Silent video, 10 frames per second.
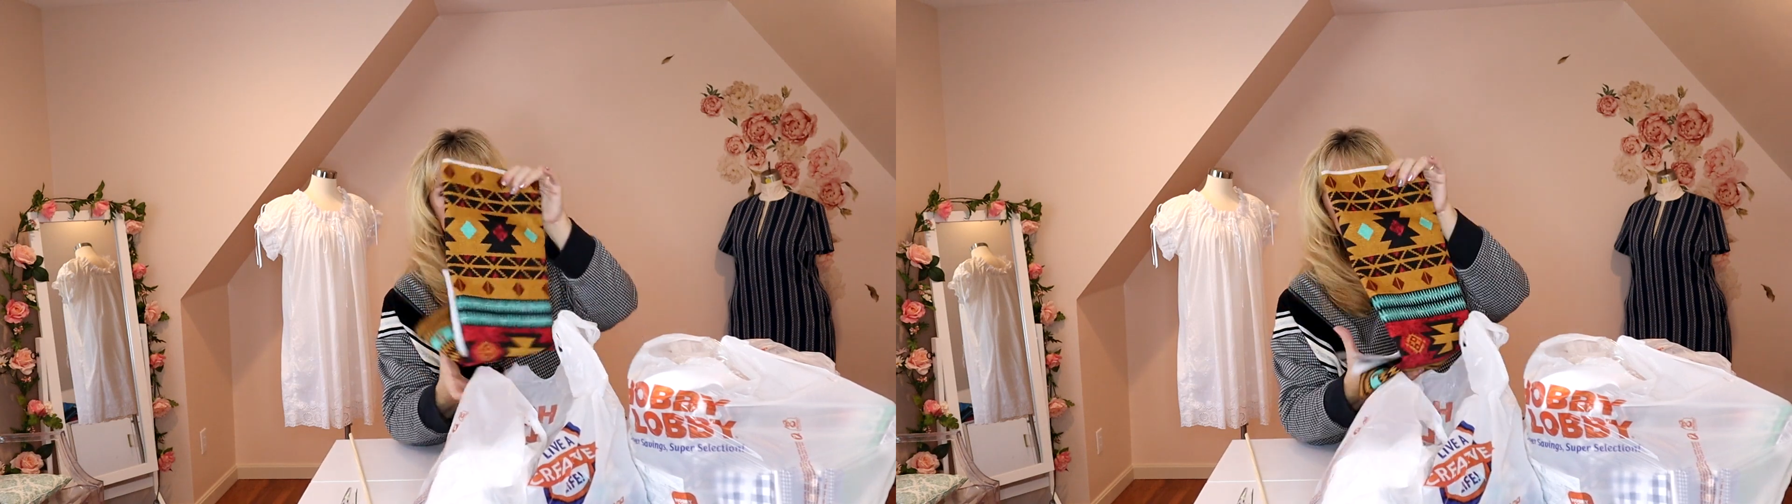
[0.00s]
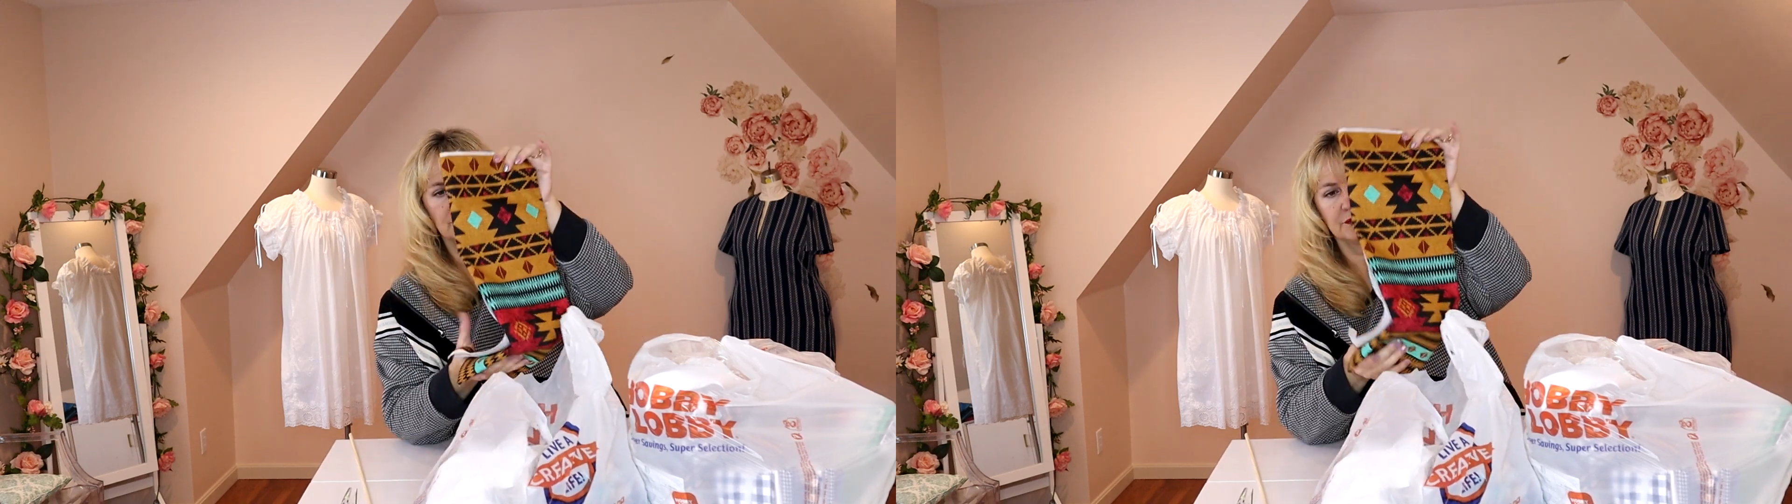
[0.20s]

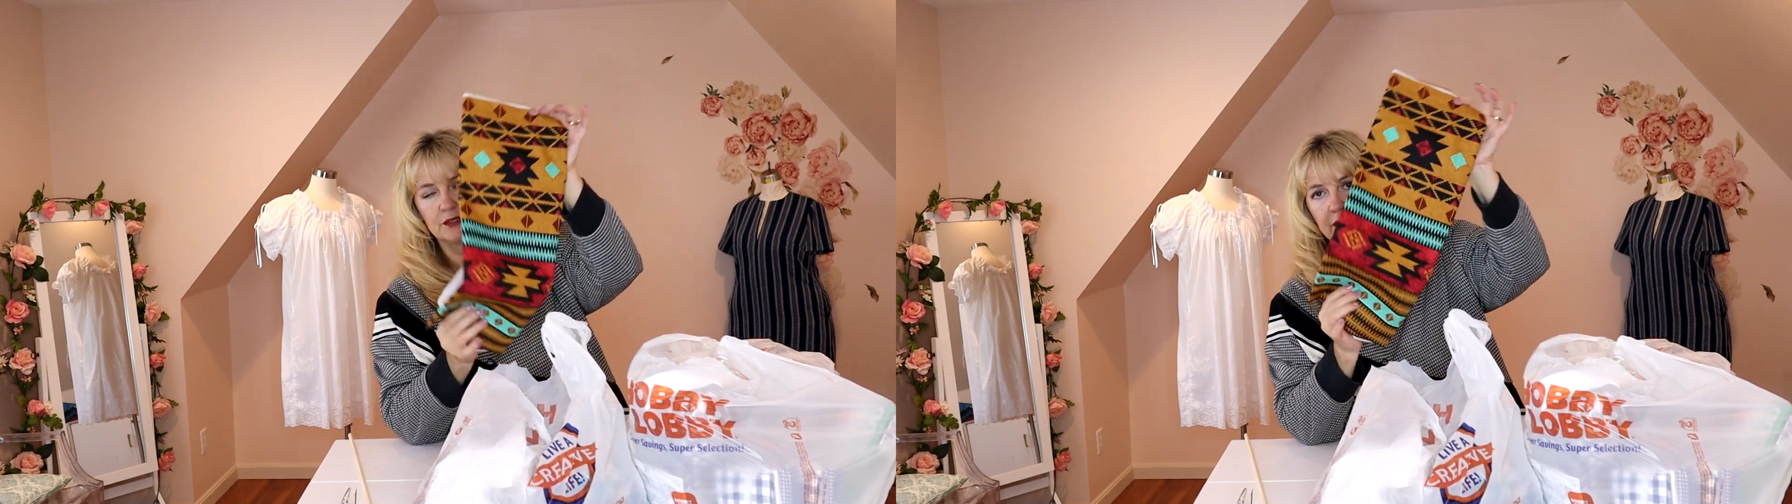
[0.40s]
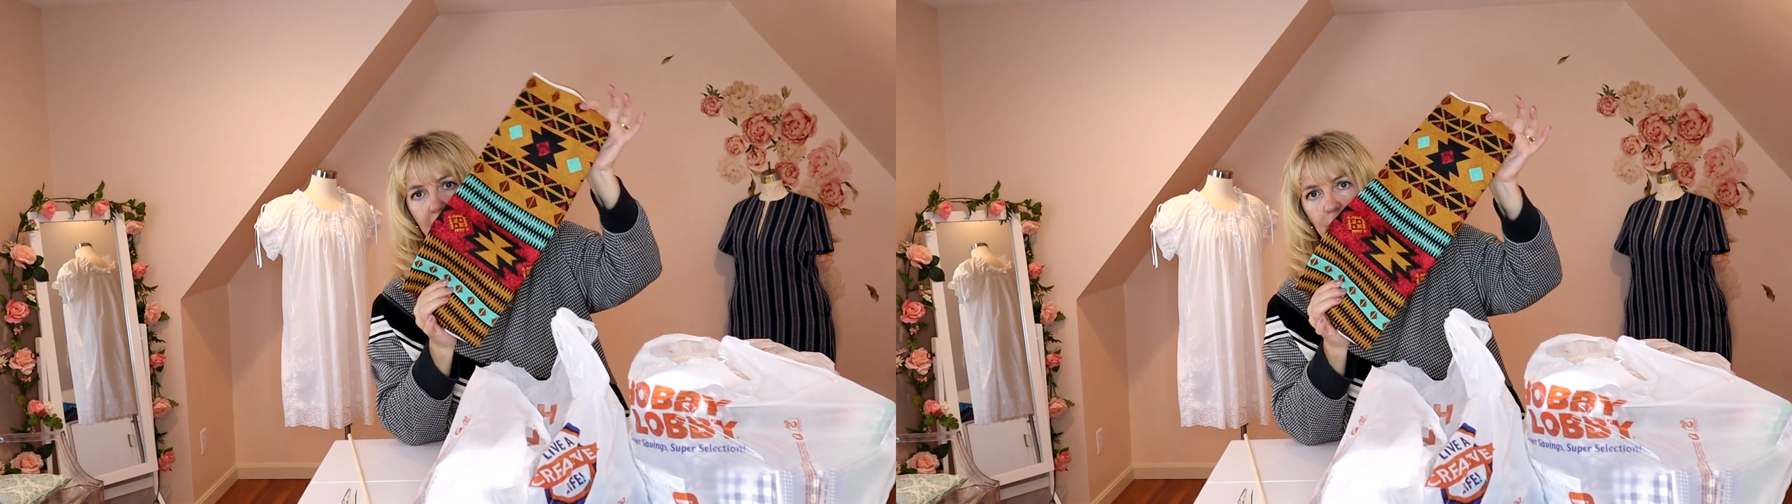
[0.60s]
sort of
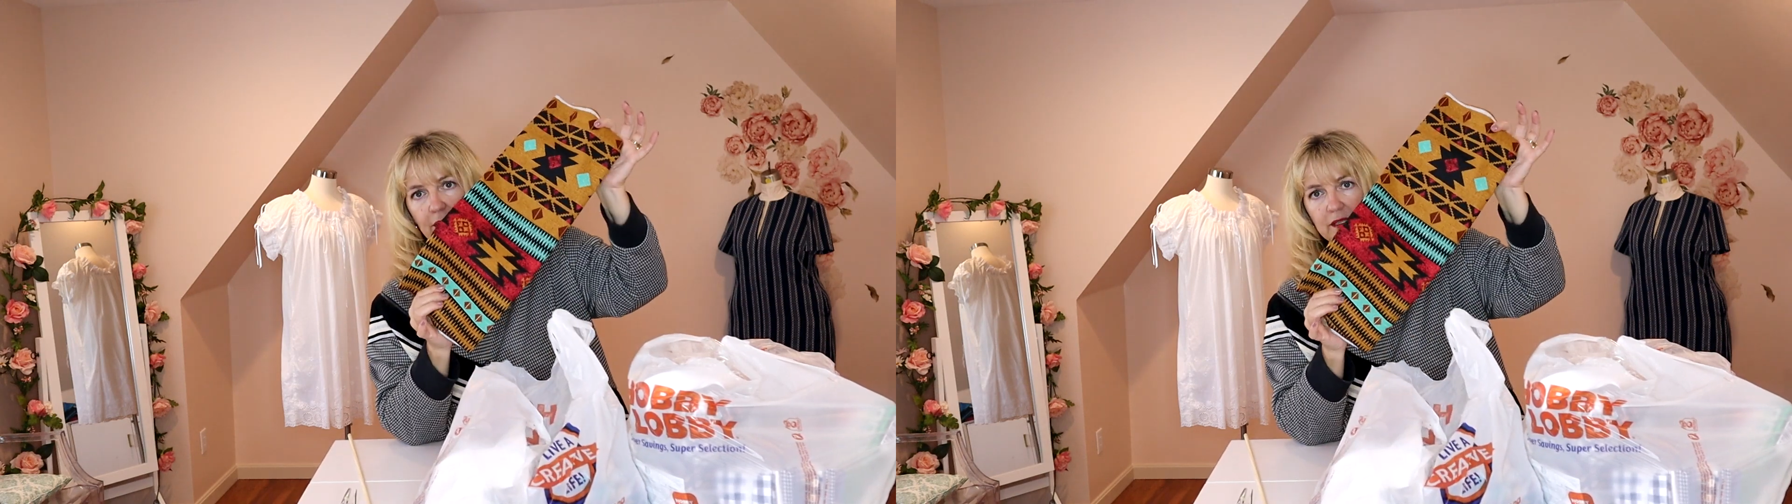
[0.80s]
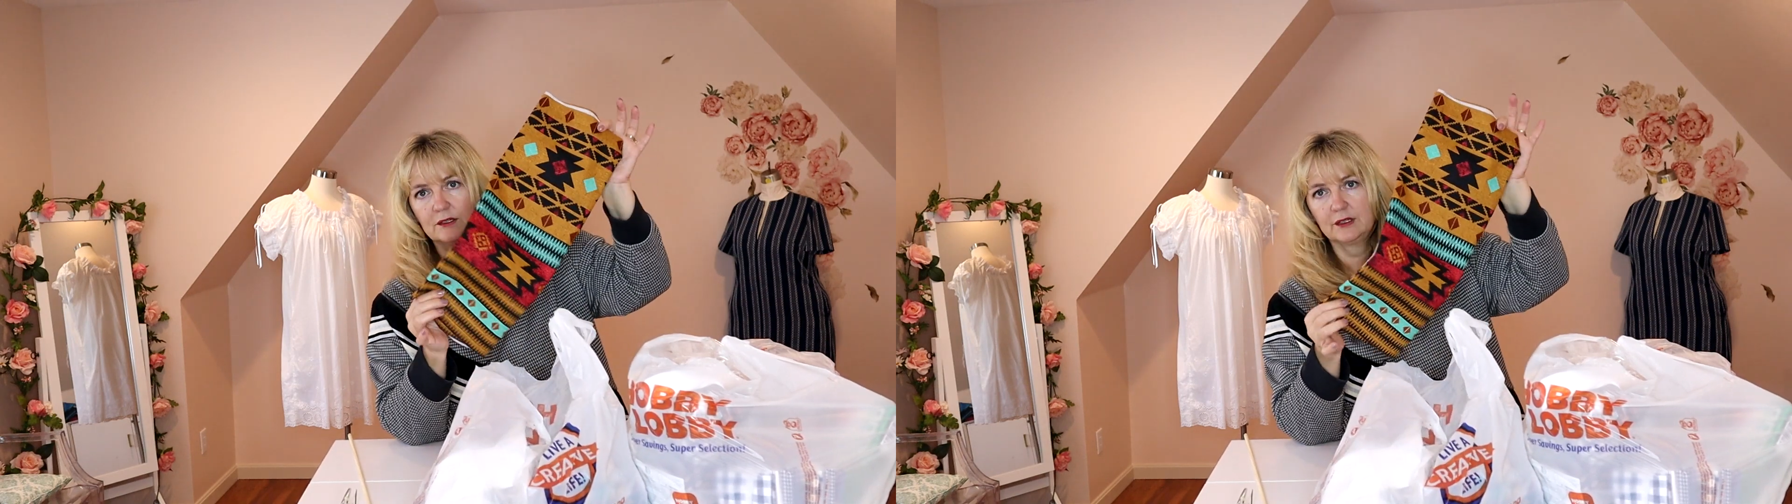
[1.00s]

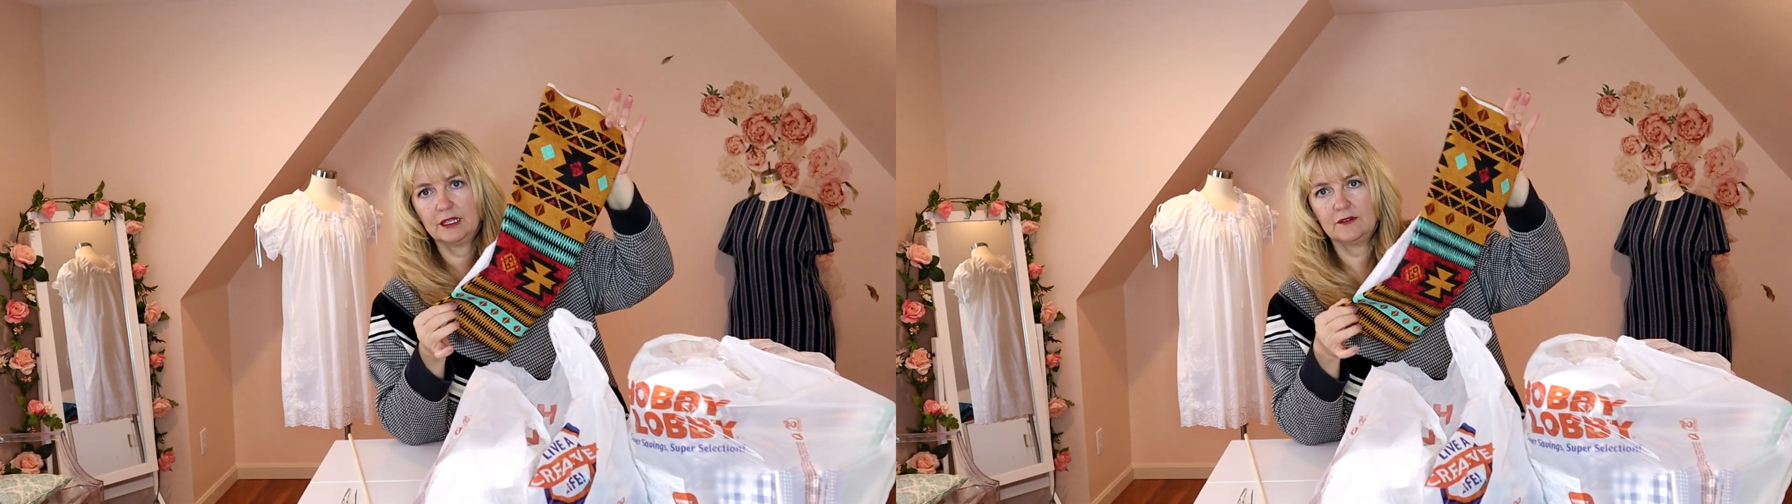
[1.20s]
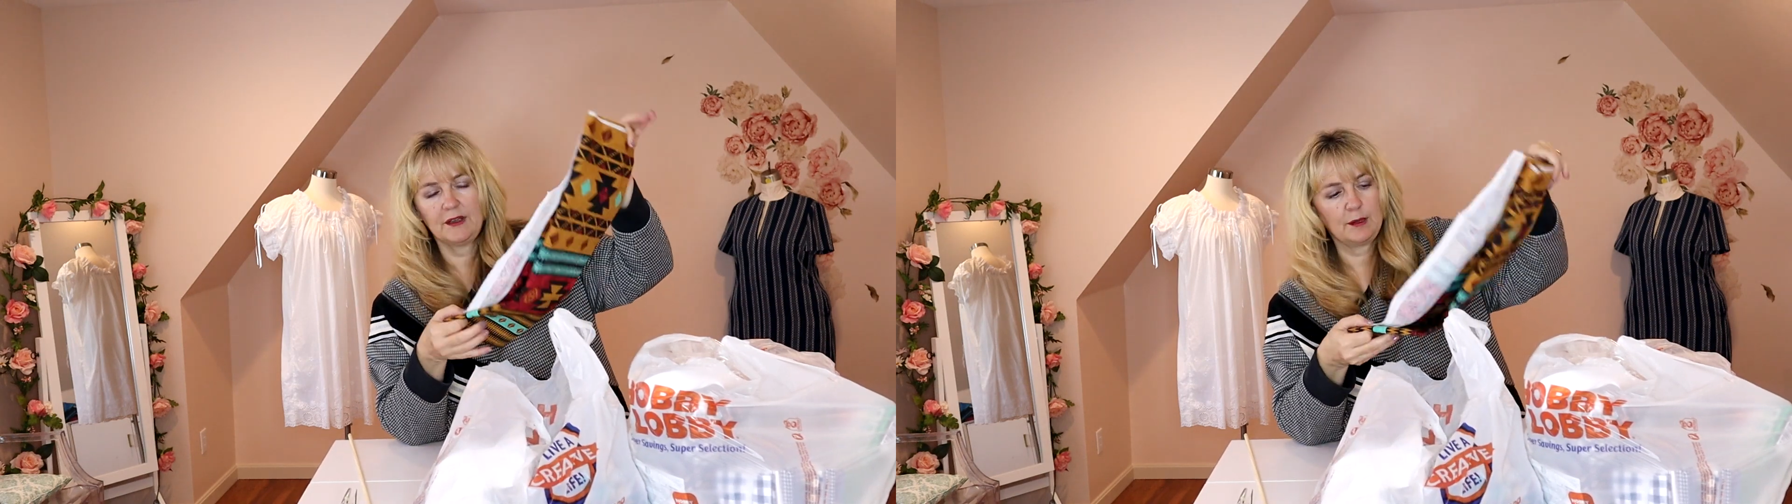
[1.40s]
Southwest
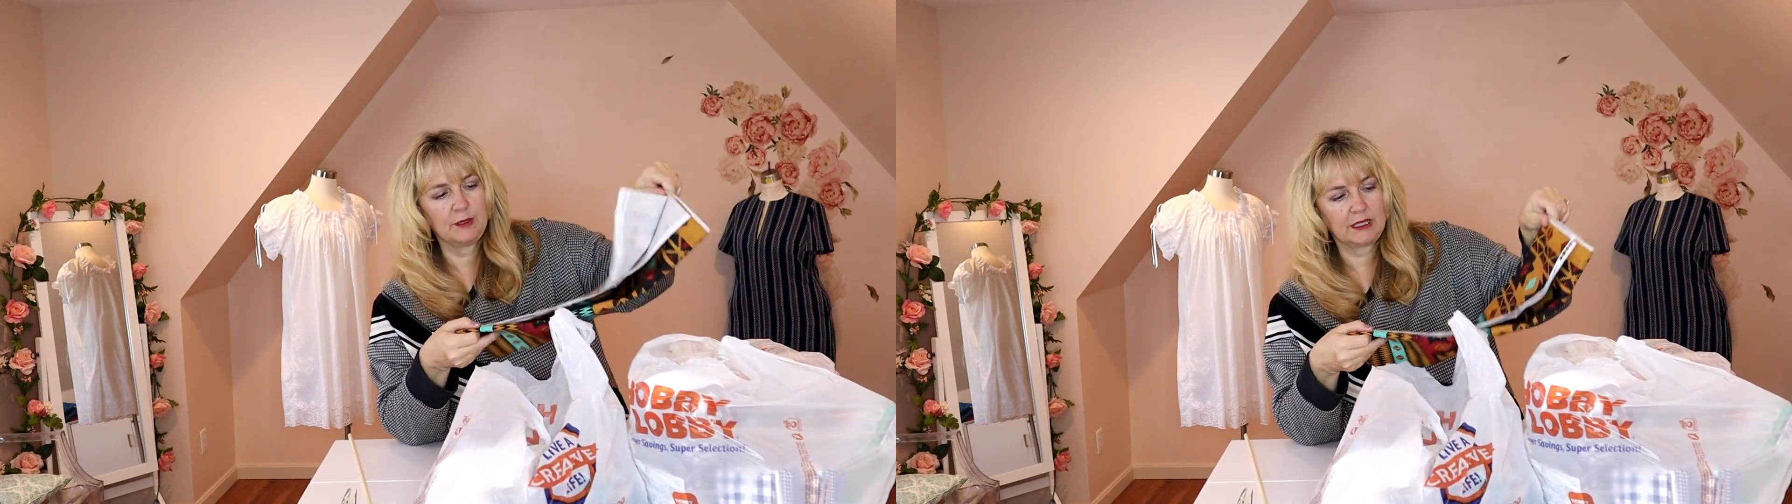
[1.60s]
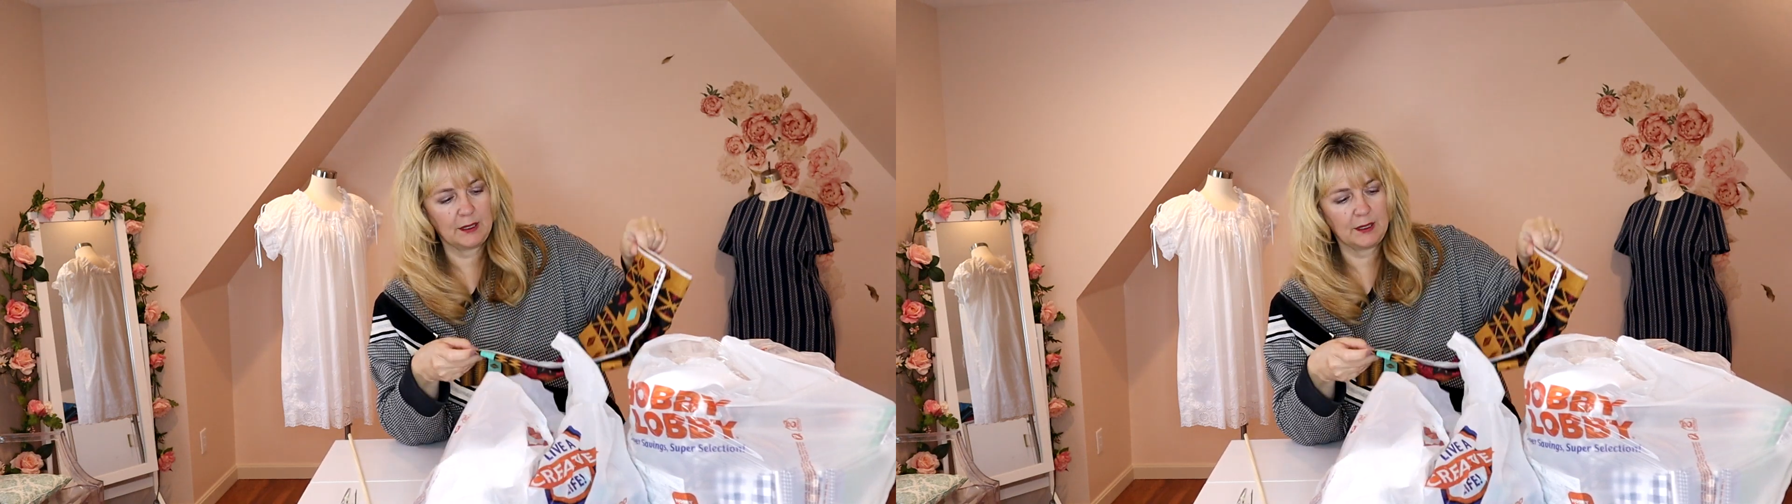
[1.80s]
looking fabric,